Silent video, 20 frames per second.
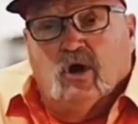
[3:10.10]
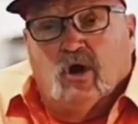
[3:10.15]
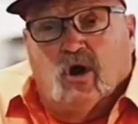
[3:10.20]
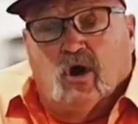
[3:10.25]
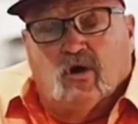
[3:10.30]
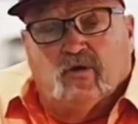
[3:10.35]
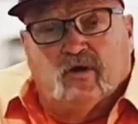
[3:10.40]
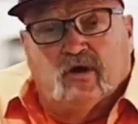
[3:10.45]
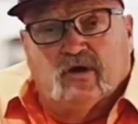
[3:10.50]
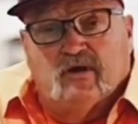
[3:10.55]

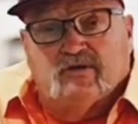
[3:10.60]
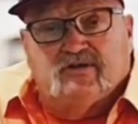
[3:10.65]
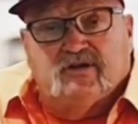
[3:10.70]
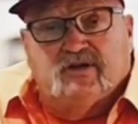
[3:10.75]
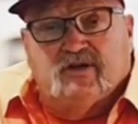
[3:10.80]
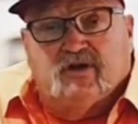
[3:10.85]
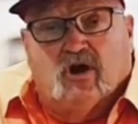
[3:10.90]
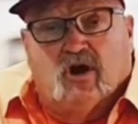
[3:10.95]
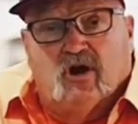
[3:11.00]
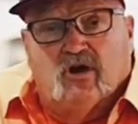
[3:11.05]
Are they
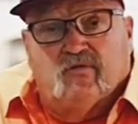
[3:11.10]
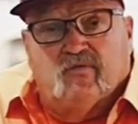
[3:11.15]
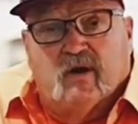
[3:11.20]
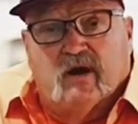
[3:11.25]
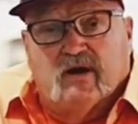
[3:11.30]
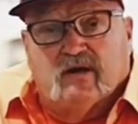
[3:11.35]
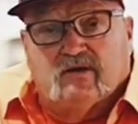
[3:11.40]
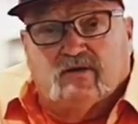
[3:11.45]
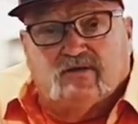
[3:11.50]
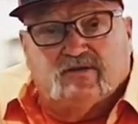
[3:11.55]
using
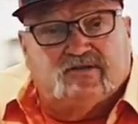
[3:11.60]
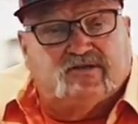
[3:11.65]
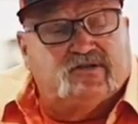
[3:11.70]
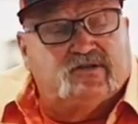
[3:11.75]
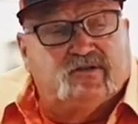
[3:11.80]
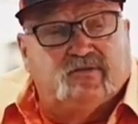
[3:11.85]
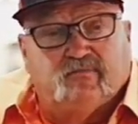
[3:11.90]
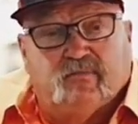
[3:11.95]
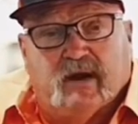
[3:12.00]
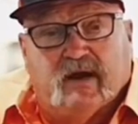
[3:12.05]

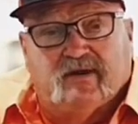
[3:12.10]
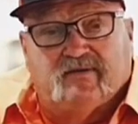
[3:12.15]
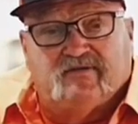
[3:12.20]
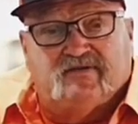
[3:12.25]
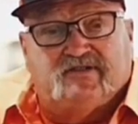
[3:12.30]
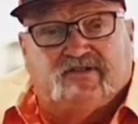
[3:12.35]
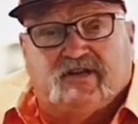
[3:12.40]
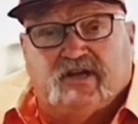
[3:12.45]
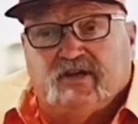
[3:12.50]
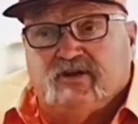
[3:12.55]
guardrails made of
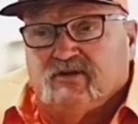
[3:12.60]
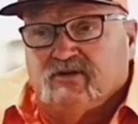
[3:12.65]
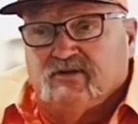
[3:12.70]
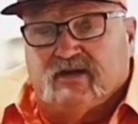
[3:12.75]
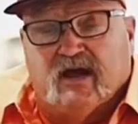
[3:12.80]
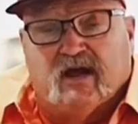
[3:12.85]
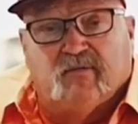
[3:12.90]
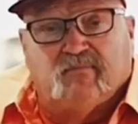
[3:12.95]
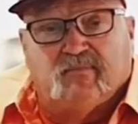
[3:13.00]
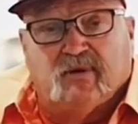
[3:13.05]
steel
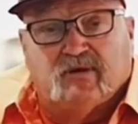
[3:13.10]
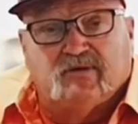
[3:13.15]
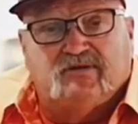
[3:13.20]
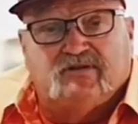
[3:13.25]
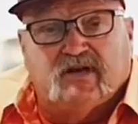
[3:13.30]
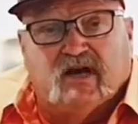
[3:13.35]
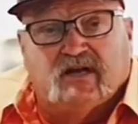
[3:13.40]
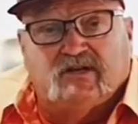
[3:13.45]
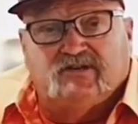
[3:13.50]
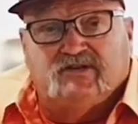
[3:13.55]
down both
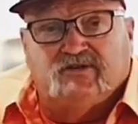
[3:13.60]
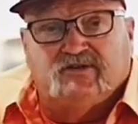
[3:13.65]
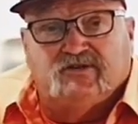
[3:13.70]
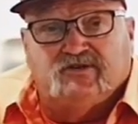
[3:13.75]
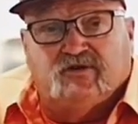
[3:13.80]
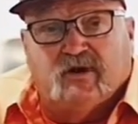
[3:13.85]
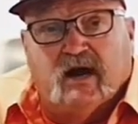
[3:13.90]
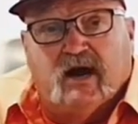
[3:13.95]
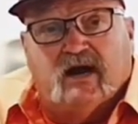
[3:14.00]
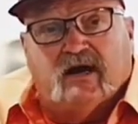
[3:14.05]
sides of the
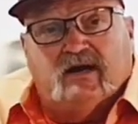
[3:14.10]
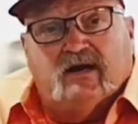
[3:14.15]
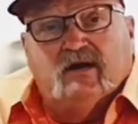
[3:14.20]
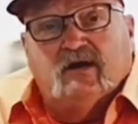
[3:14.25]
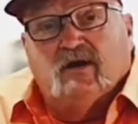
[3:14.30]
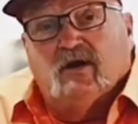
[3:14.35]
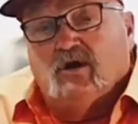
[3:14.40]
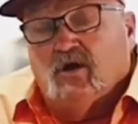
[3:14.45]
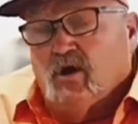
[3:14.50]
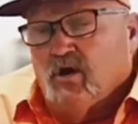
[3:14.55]
track?
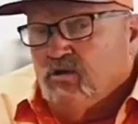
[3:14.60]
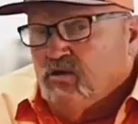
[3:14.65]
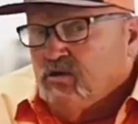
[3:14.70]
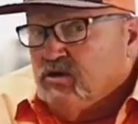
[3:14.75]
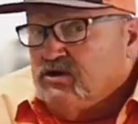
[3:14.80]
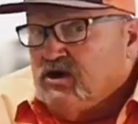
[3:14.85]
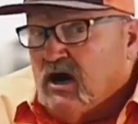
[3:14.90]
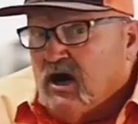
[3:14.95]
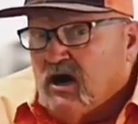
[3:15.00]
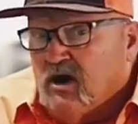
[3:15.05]
Are there
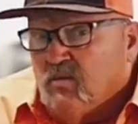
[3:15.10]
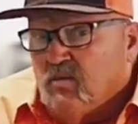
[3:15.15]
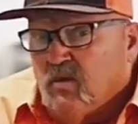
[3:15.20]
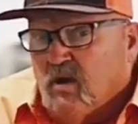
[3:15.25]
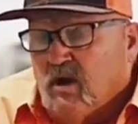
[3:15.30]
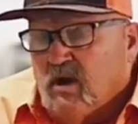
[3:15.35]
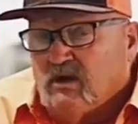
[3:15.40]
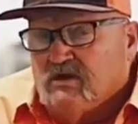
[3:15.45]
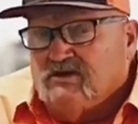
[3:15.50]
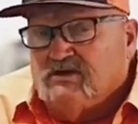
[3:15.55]
tire
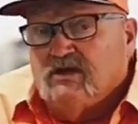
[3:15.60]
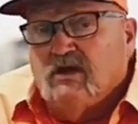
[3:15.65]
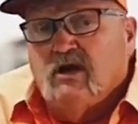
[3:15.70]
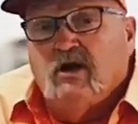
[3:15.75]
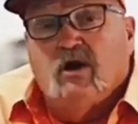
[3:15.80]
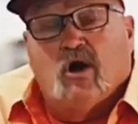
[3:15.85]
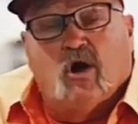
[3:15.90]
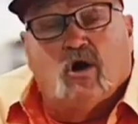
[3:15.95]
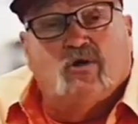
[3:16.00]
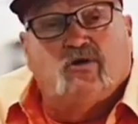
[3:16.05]
walls?
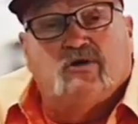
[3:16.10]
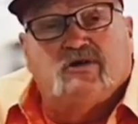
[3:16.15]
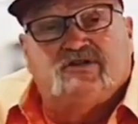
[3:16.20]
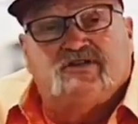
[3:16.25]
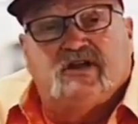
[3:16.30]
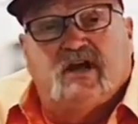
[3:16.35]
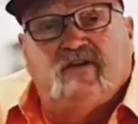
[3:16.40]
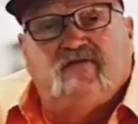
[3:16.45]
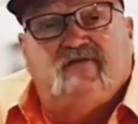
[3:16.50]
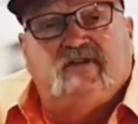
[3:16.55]
Are there
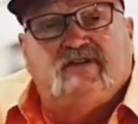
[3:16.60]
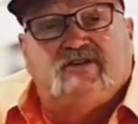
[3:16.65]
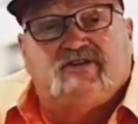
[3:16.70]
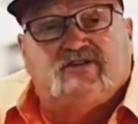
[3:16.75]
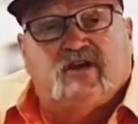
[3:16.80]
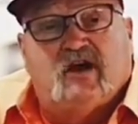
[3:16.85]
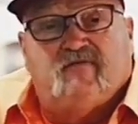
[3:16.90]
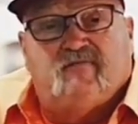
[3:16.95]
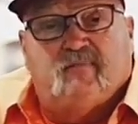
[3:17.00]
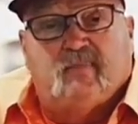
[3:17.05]
safety
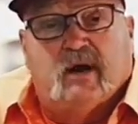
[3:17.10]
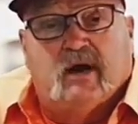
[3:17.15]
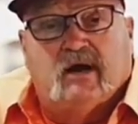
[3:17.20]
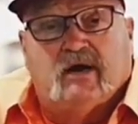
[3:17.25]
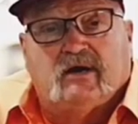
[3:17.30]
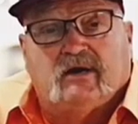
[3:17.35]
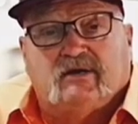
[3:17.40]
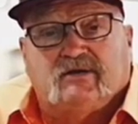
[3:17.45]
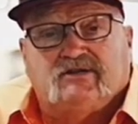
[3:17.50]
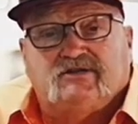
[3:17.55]
soft
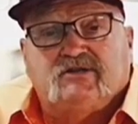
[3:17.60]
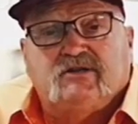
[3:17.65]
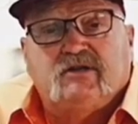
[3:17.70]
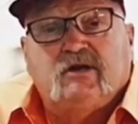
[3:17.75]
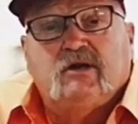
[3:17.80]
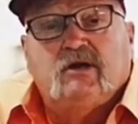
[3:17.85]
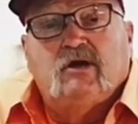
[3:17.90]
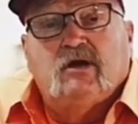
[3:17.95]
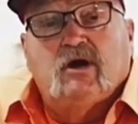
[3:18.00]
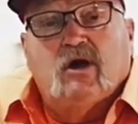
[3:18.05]
barriers?
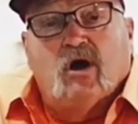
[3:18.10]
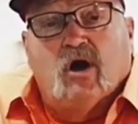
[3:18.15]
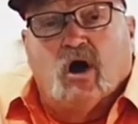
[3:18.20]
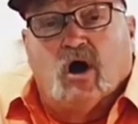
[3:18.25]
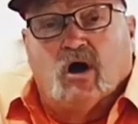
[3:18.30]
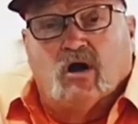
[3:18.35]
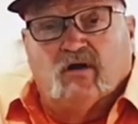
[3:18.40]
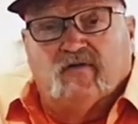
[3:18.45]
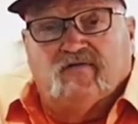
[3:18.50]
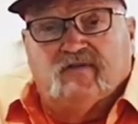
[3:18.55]

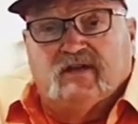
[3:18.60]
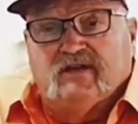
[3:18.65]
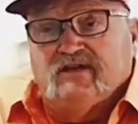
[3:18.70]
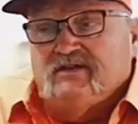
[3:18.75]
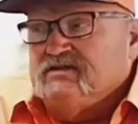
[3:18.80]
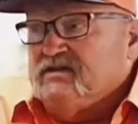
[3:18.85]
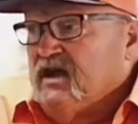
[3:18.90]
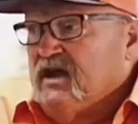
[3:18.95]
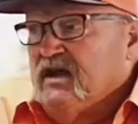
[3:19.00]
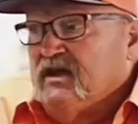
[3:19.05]
All of these
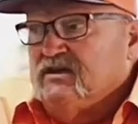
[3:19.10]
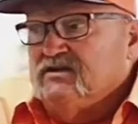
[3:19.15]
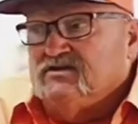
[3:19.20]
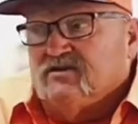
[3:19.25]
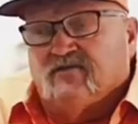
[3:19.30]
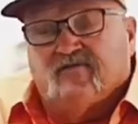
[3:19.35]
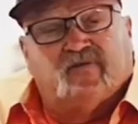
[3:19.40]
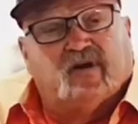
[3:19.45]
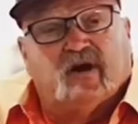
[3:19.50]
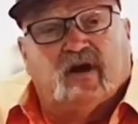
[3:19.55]
things
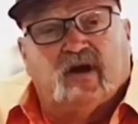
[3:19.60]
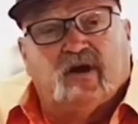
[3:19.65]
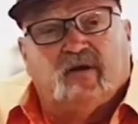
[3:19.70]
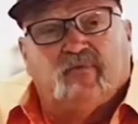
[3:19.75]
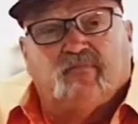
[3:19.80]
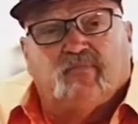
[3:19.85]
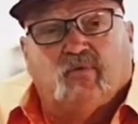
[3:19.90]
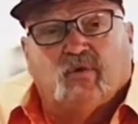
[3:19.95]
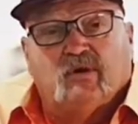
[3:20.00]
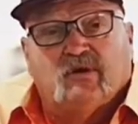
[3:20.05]
are very
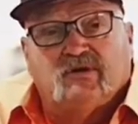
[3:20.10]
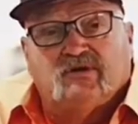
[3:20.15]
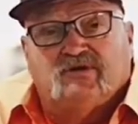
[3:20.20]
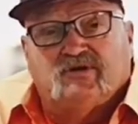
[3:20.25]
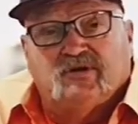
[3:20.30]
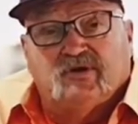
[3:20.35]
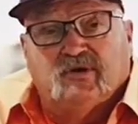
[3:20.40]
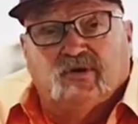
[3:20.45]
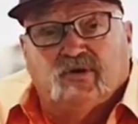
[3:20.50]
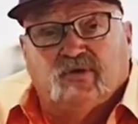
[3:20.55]
important
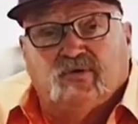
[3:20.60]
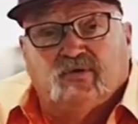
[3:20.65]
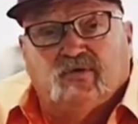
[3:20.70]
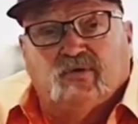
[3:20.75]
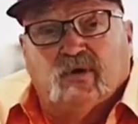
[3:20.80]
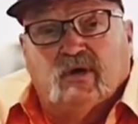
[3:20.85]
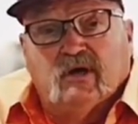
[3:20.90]
to